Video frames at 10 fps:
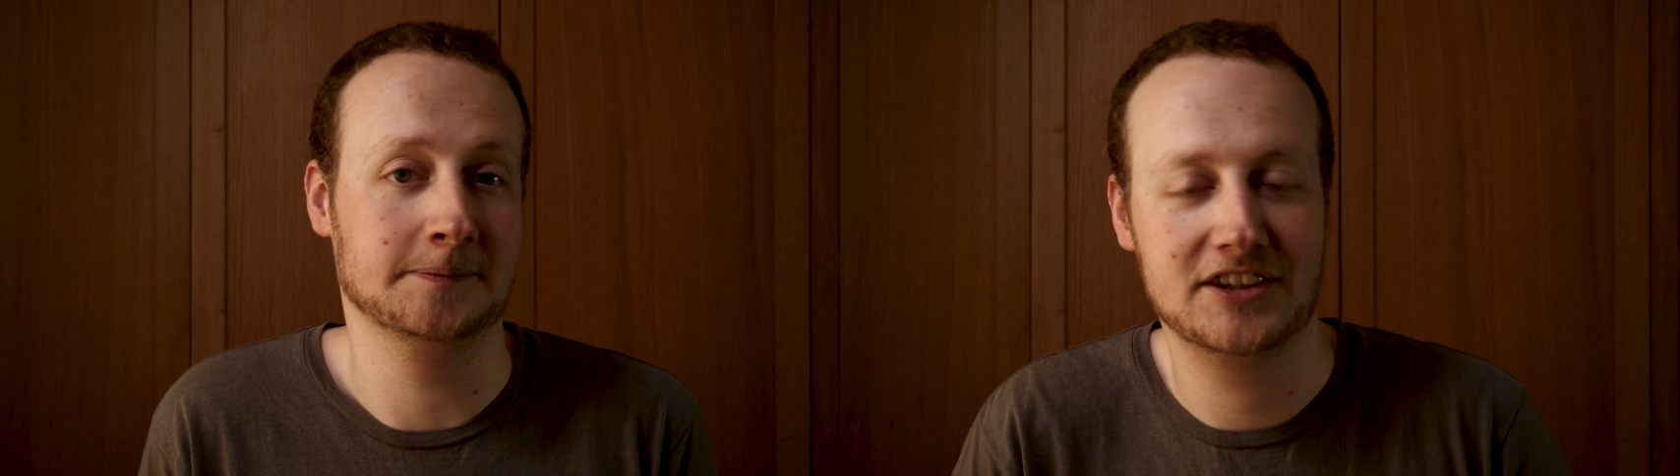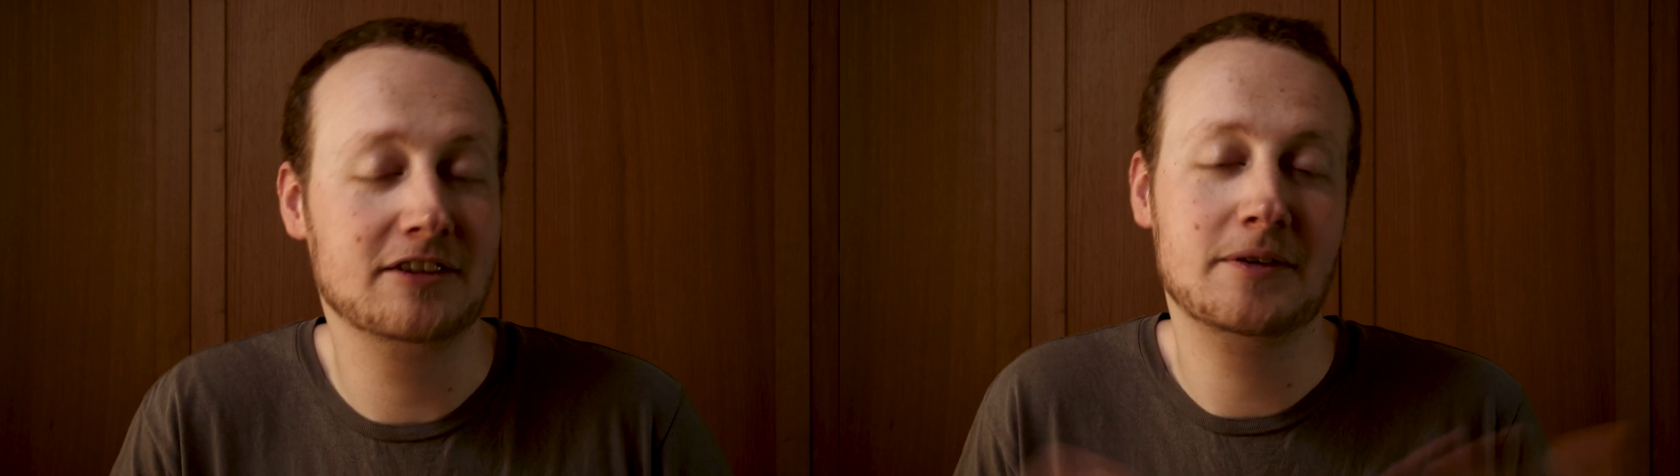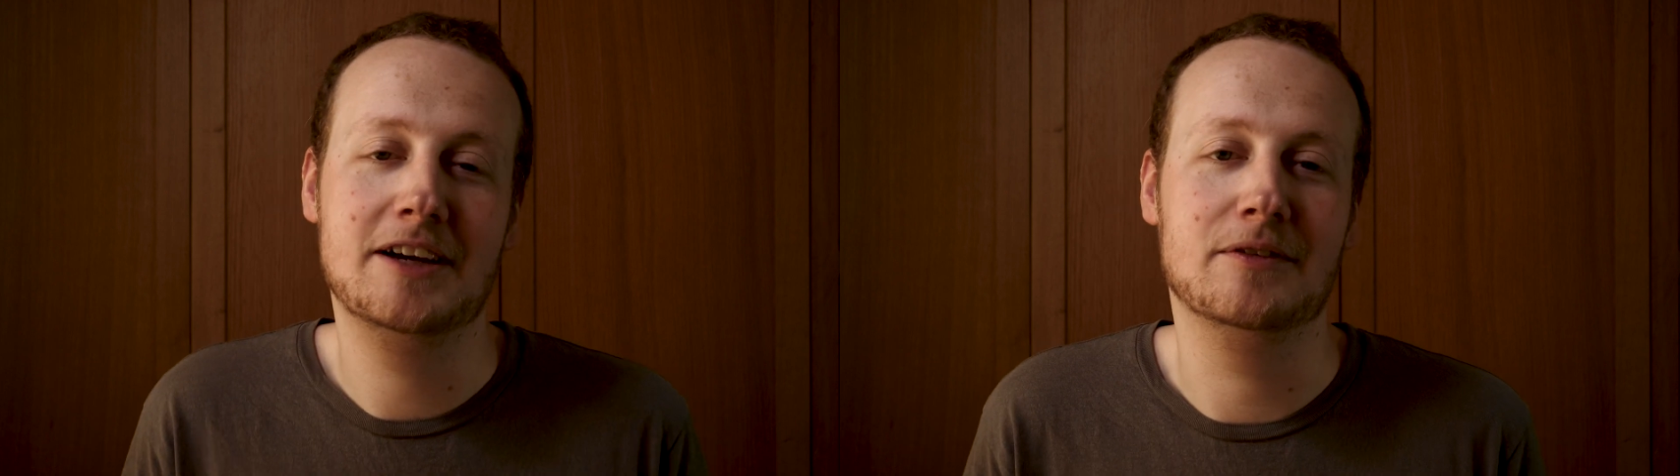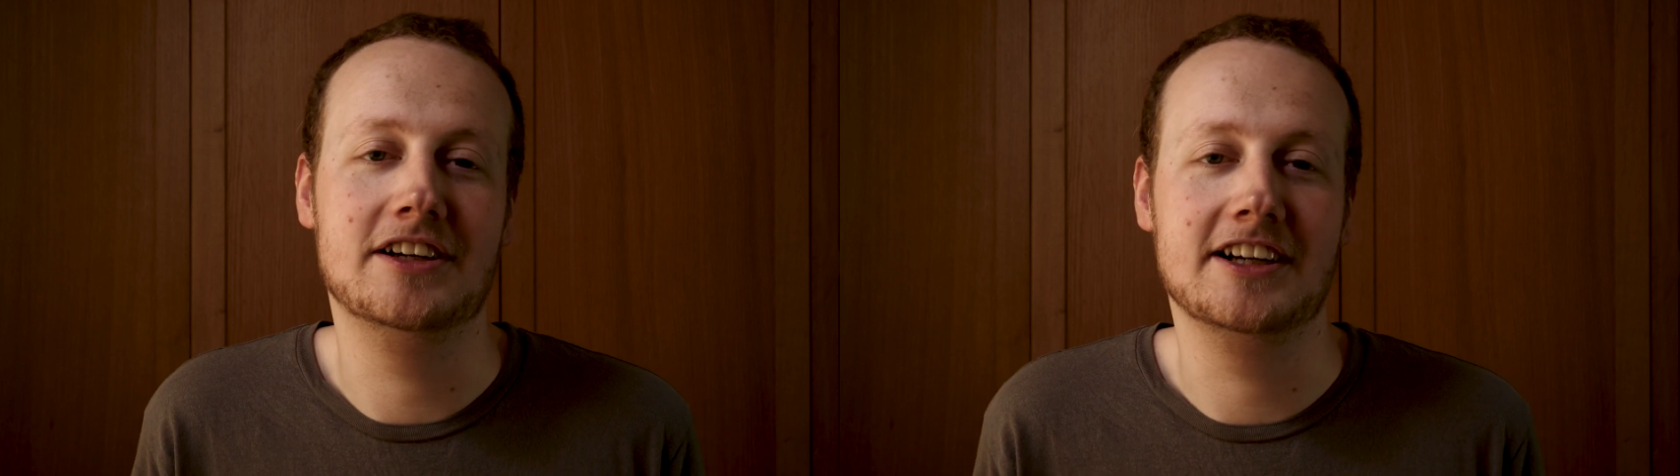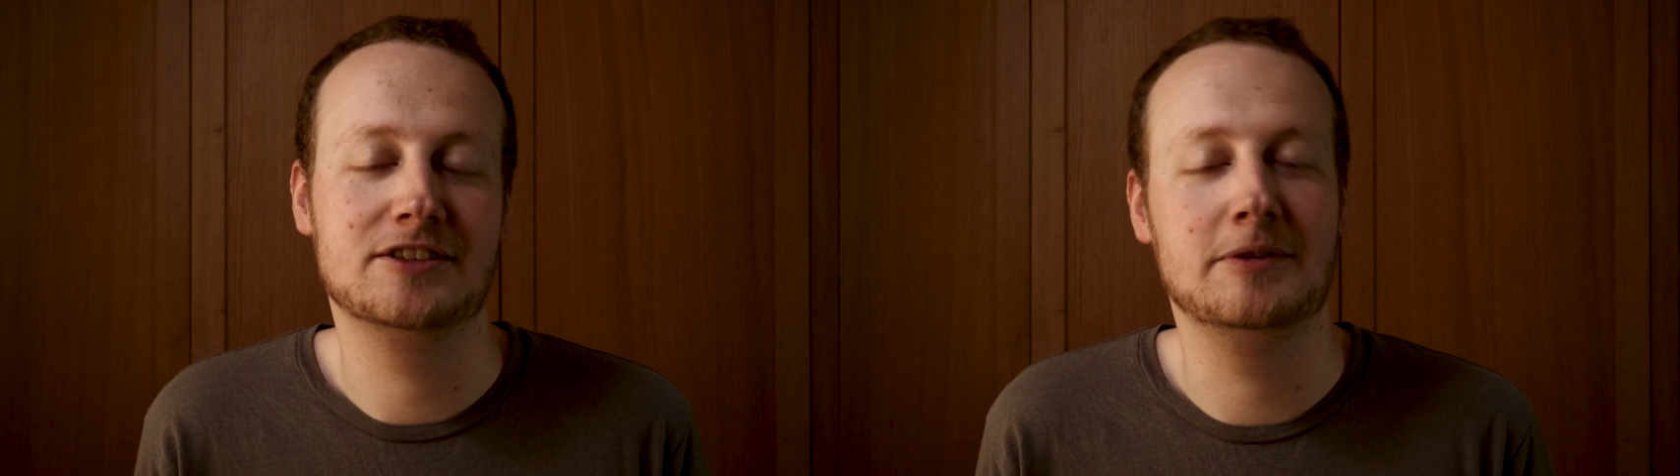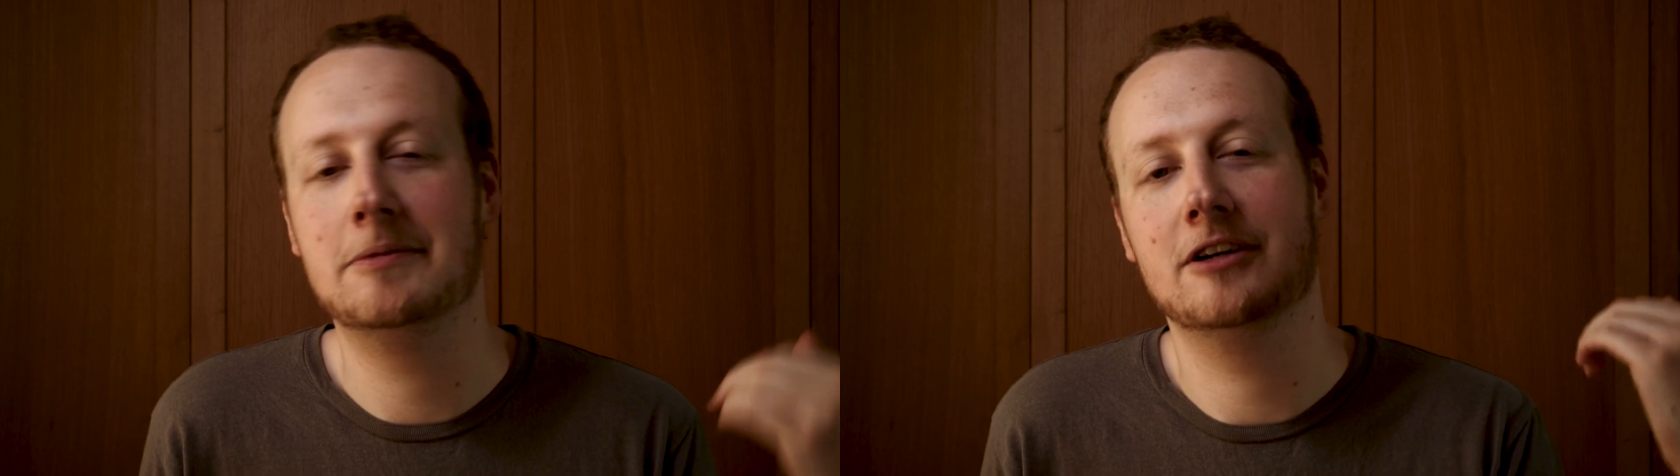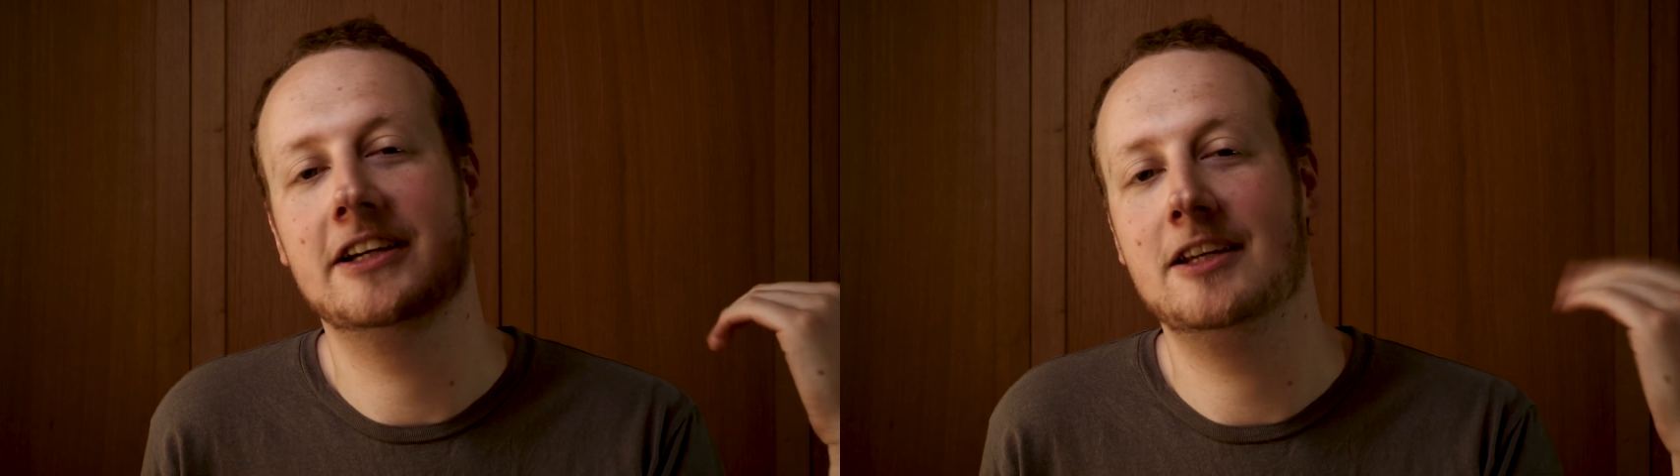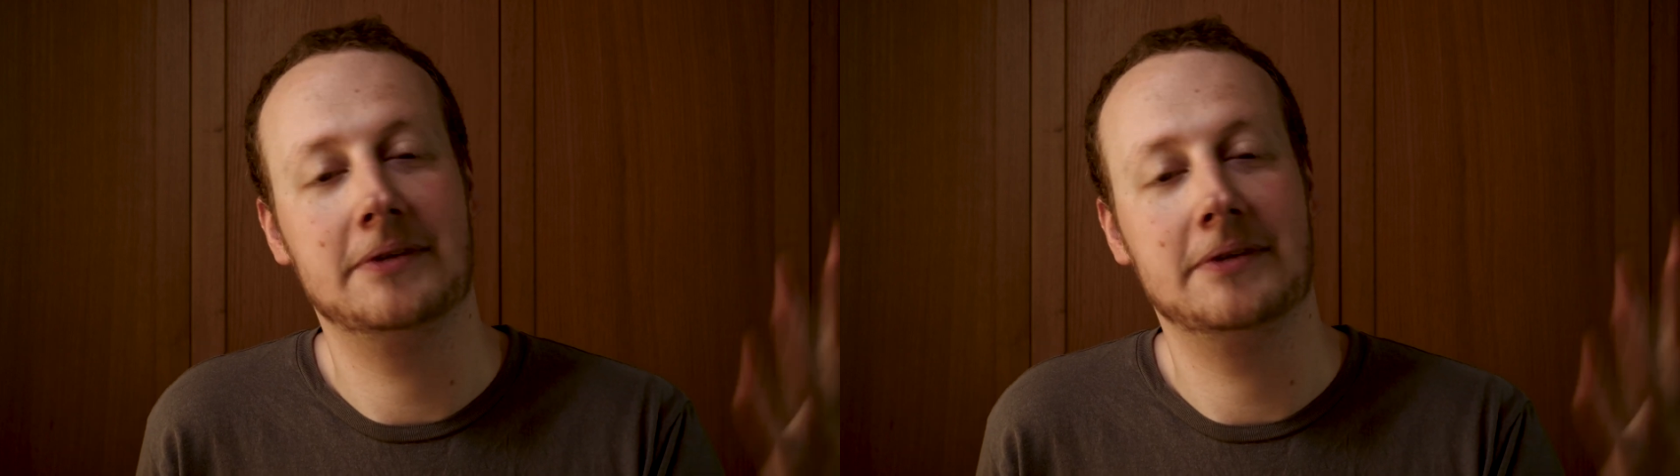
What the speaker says: So the way it works, week by week,